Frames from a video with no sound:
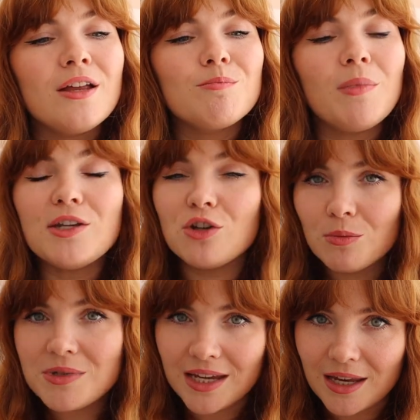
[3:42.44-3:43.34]
My
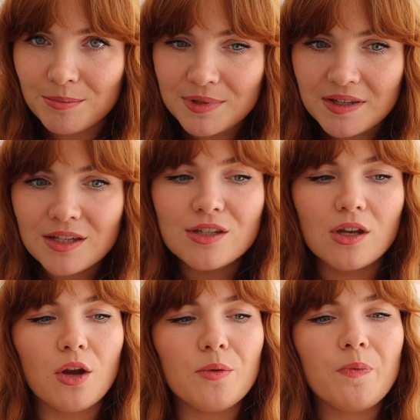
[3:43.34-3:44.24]
top tips.
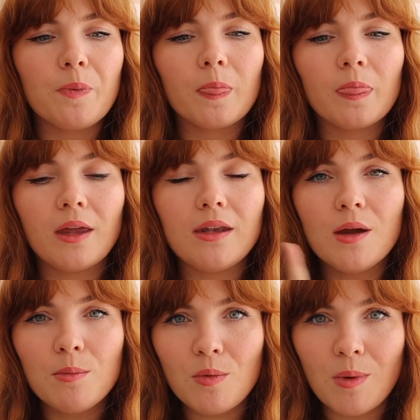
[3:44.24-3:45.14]
So
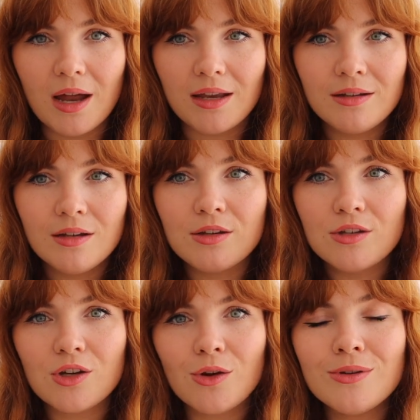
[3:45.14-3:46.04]
number one,
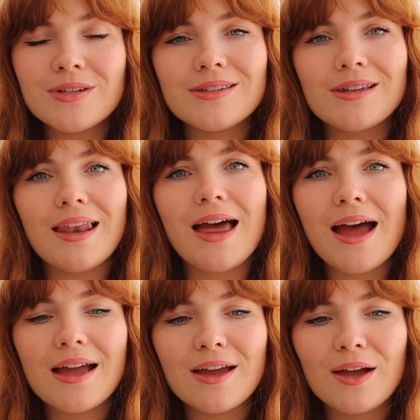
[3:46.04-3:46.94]
don't
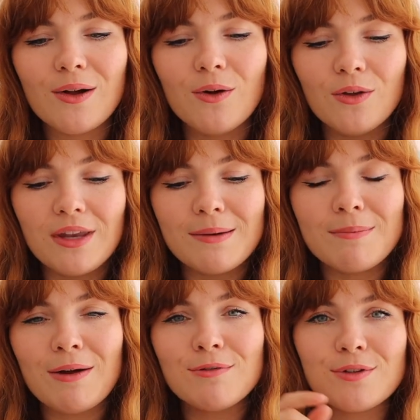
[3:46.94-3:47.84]
slack on the
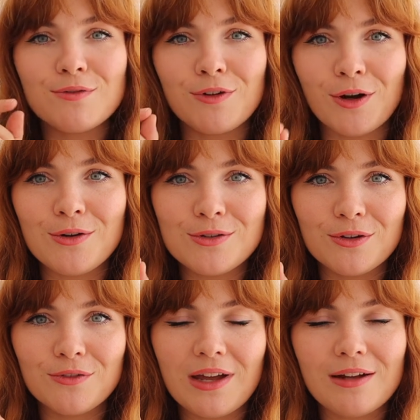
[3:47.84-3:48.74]
amount of rows
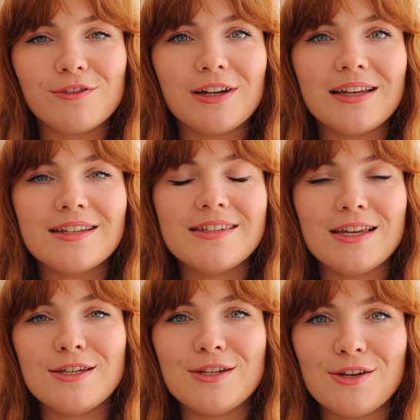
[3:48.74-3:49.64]
of gathering
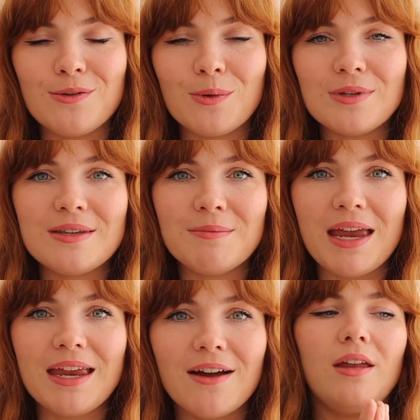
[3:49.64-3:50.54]
stitches you want to
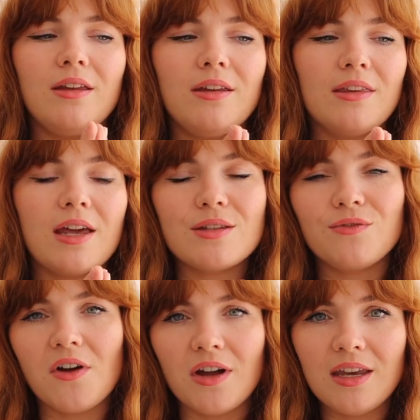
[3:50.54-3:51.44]
make. That's
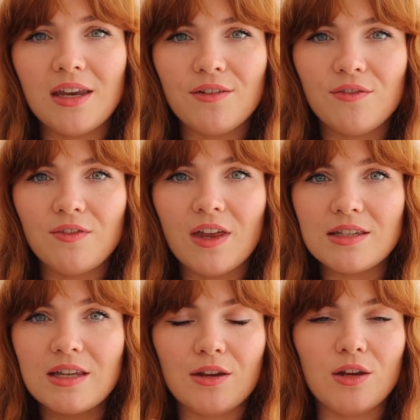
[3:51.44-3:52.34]
fine if
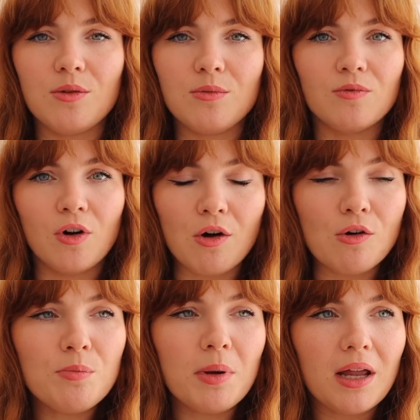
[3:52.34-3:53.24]
that's how you
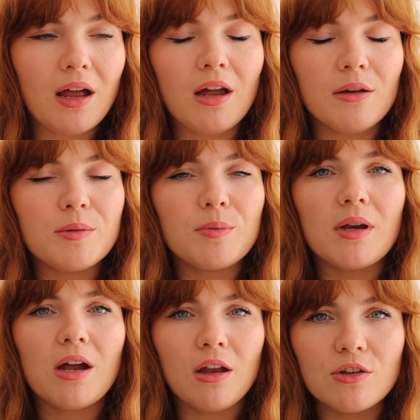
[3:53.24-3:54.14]
roll, but I would
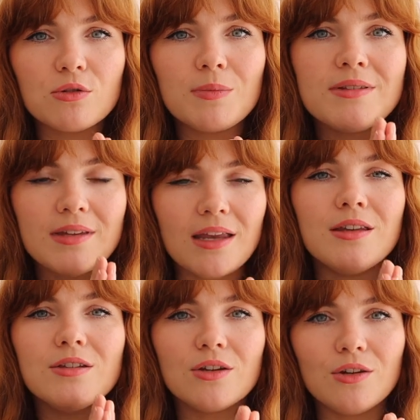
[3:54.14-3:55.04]

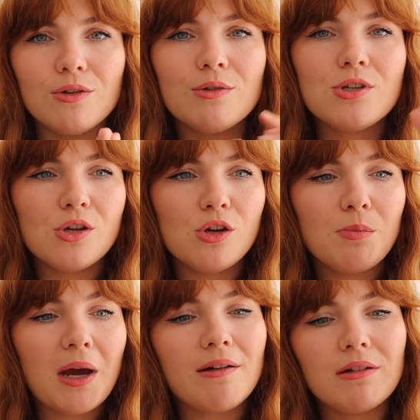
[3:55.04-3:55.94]
100% do two
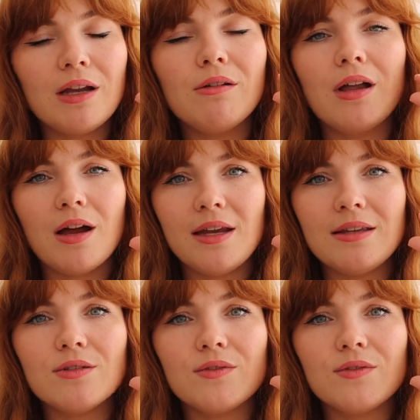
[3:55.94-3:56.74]
parallel lines